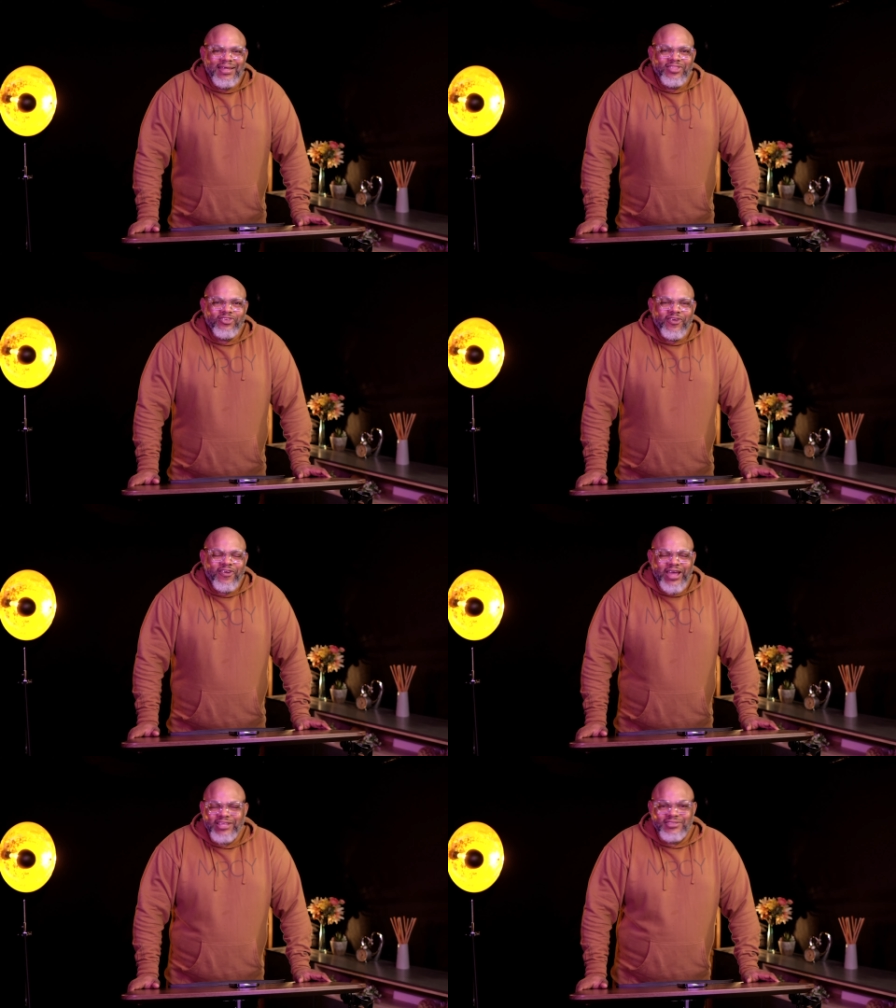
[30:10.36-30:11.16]
through
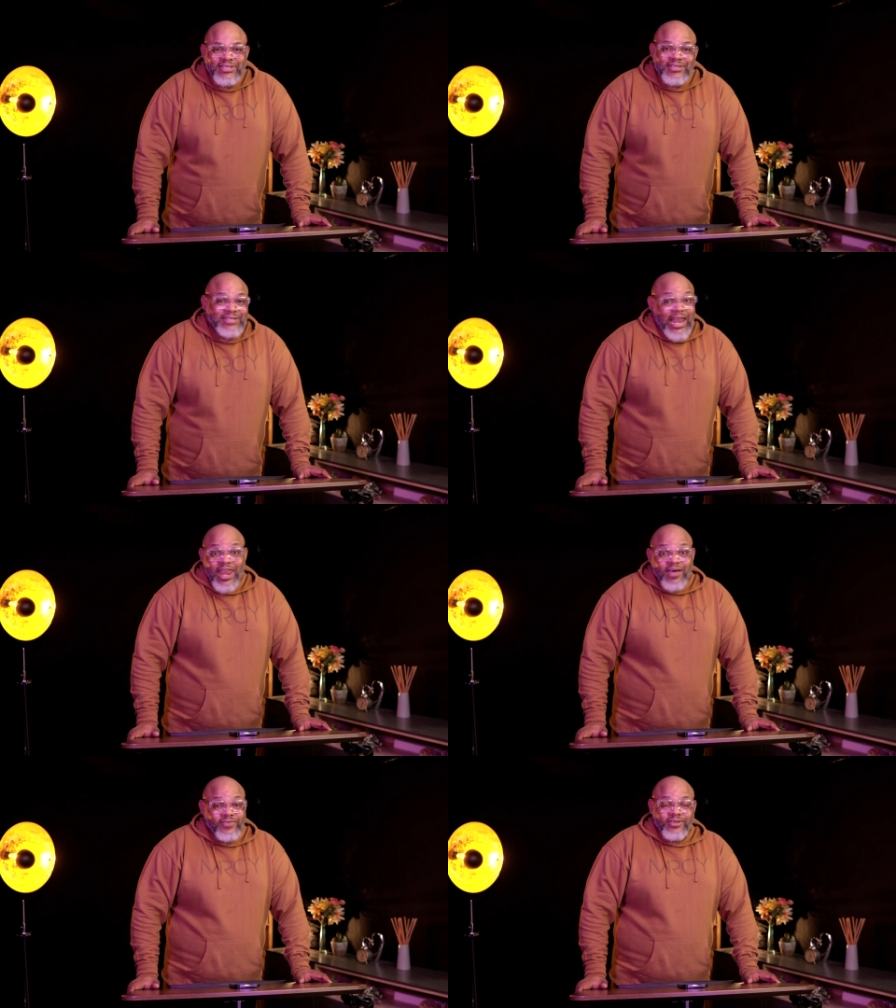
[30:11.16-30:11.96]
Christ Jesus. I
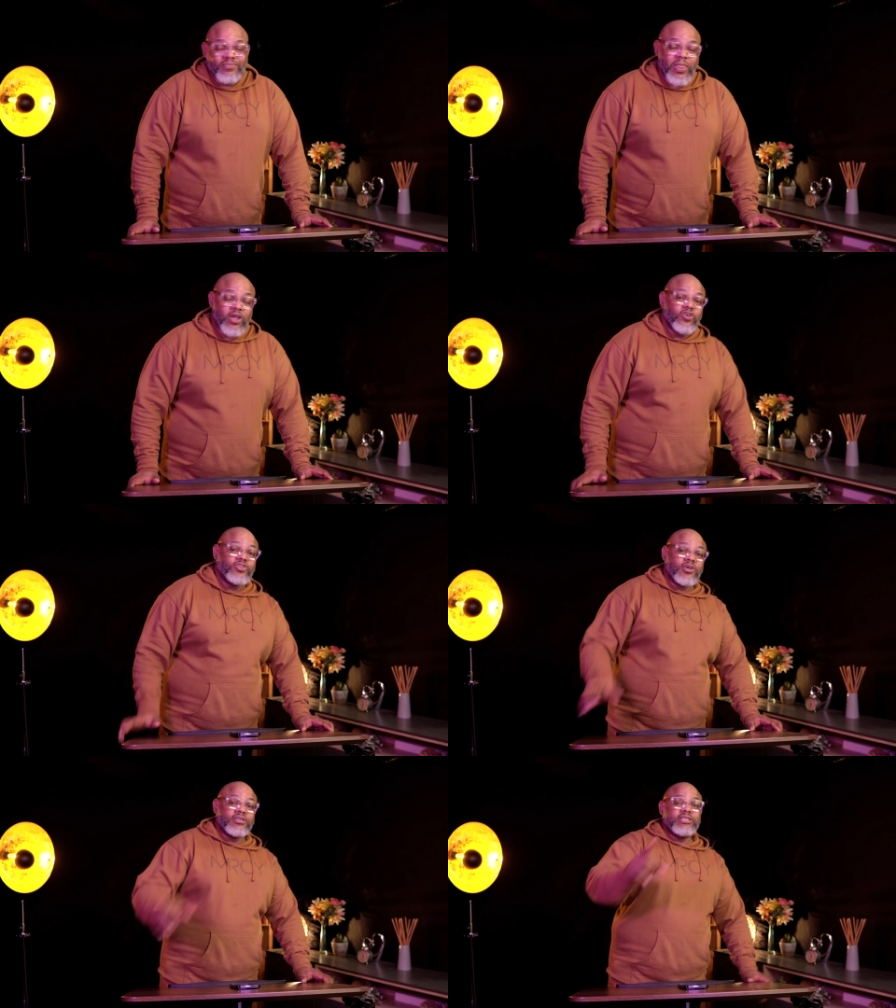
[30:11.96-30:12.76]
love you. Go
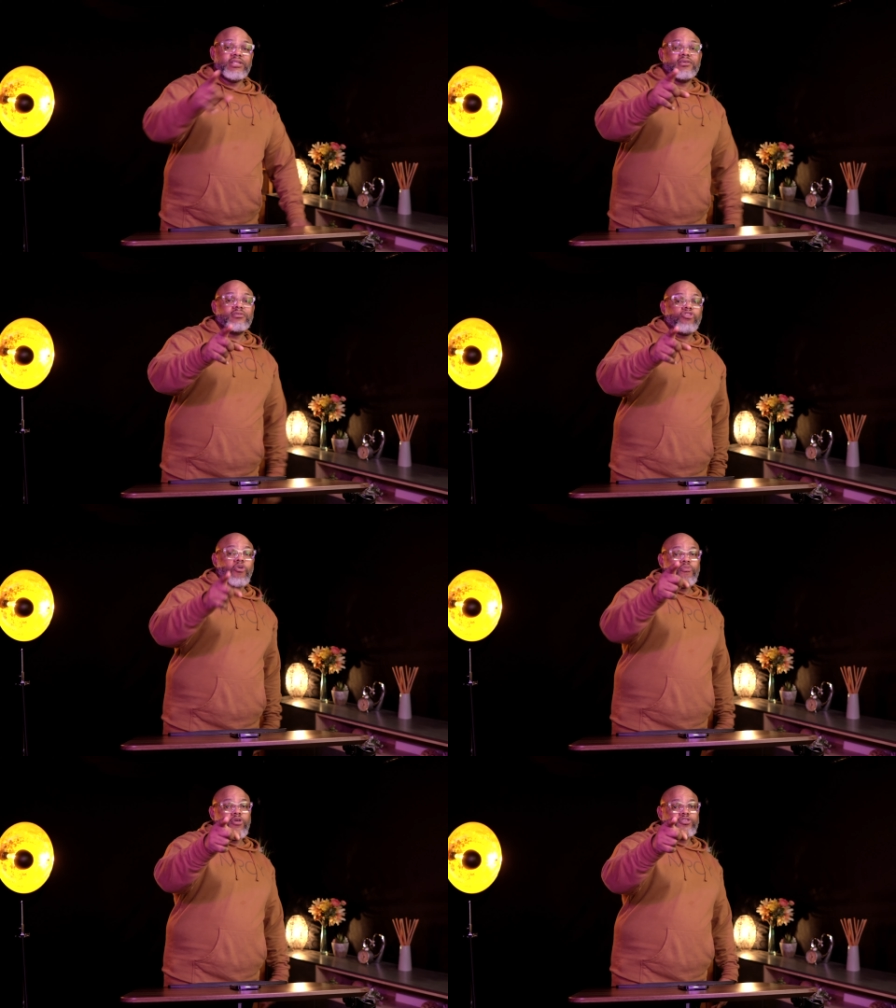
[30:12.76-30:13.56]
succeed, go
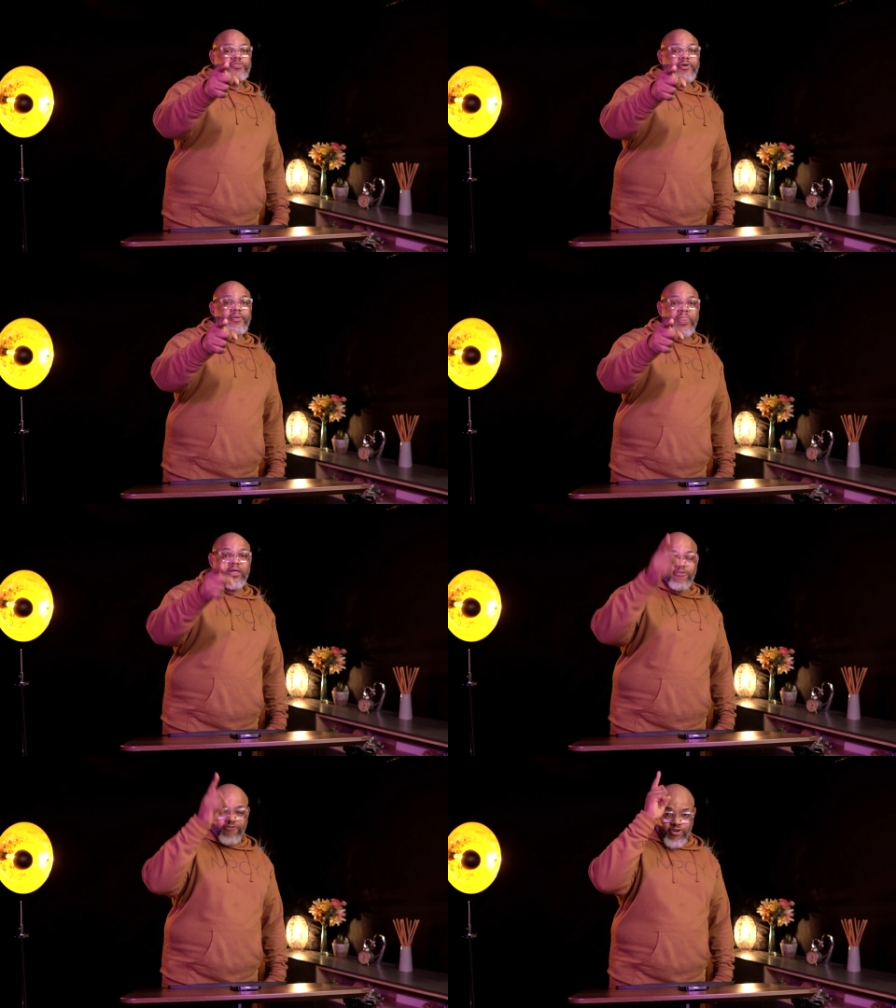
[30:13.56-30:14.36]
prosper,
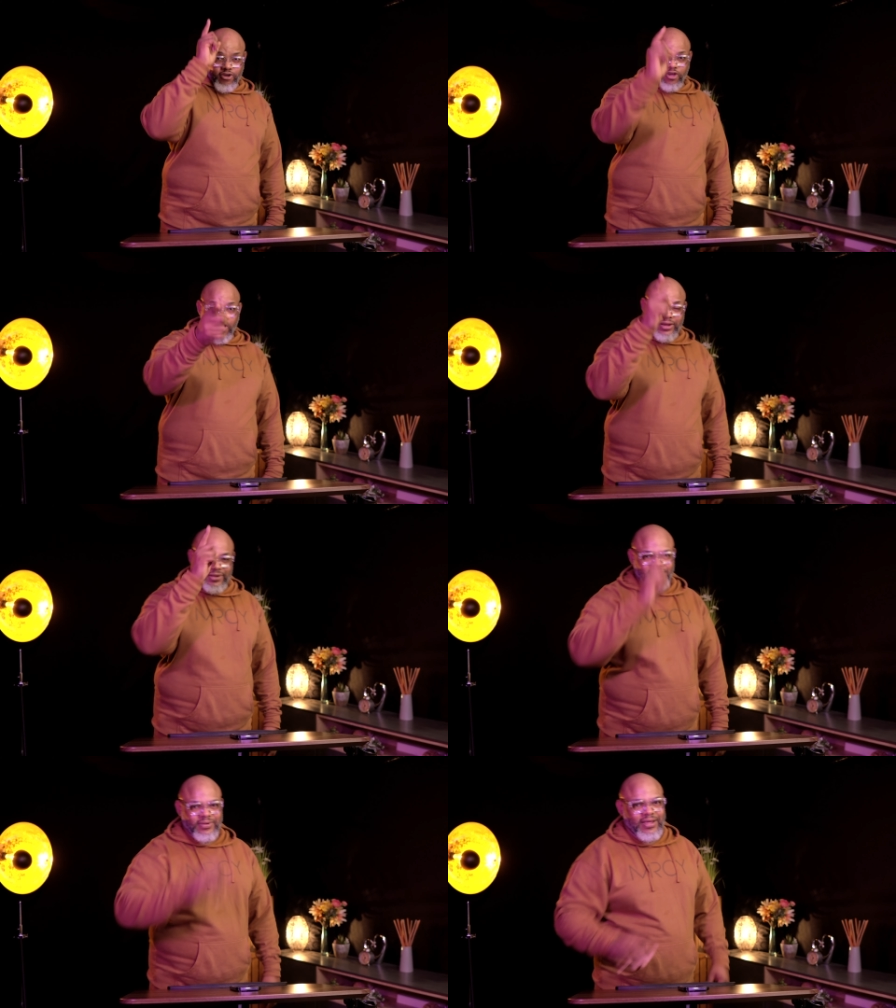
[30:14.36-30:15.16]
for God
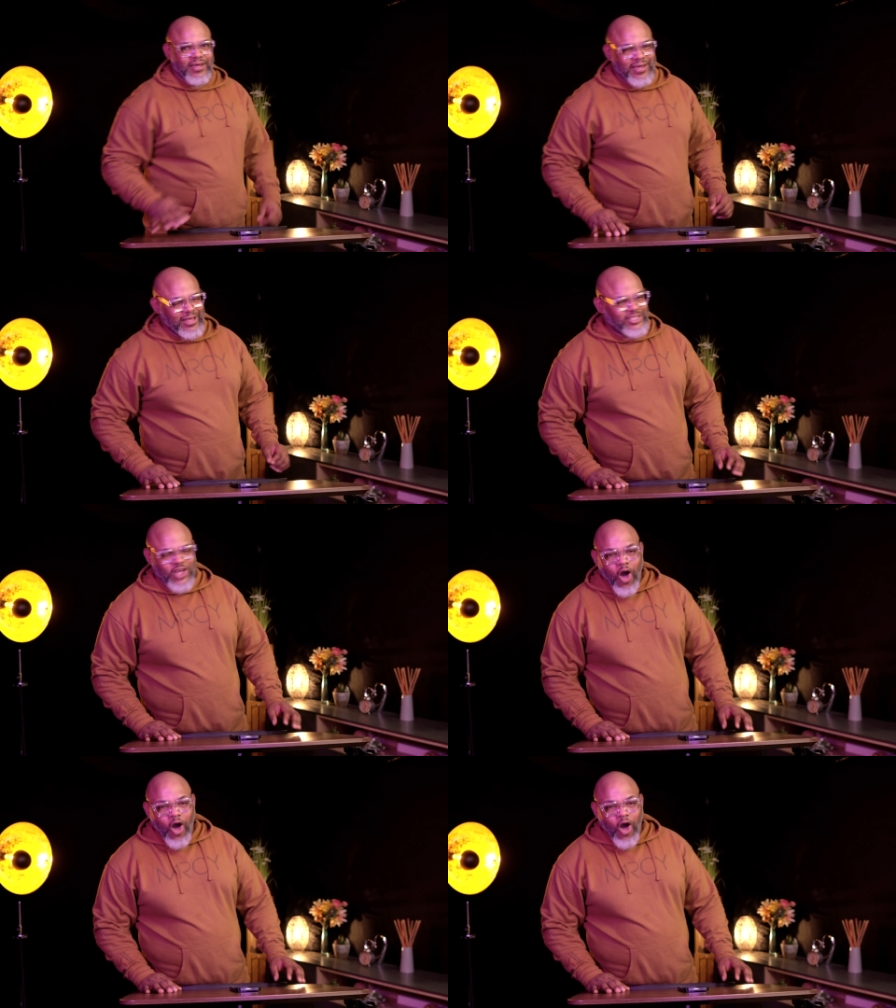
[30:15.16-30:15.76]
is